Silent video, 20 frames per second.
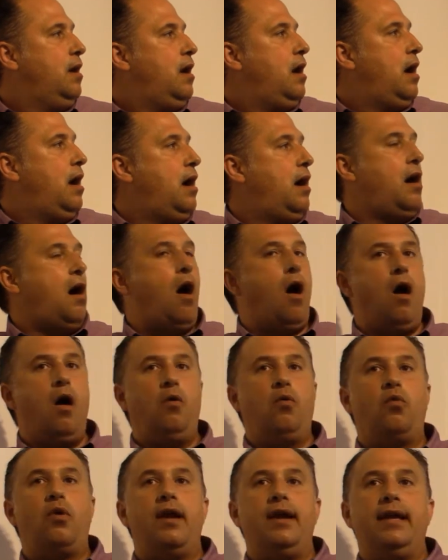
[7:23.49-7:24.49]

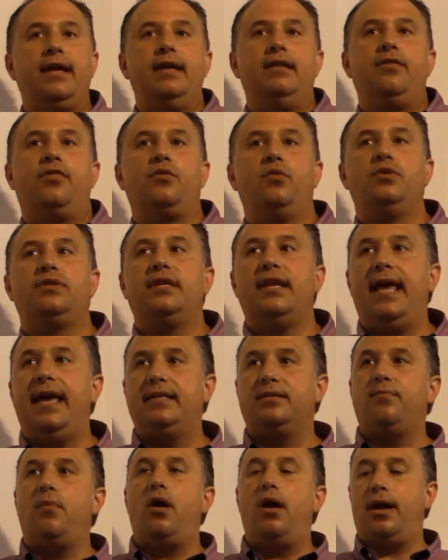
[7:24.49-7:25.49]
all running in through
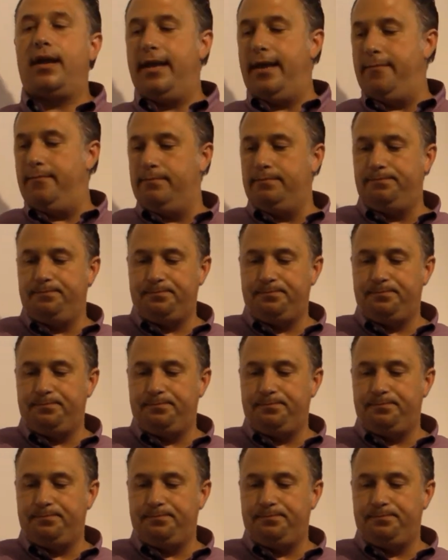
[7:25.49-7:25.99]
today's market.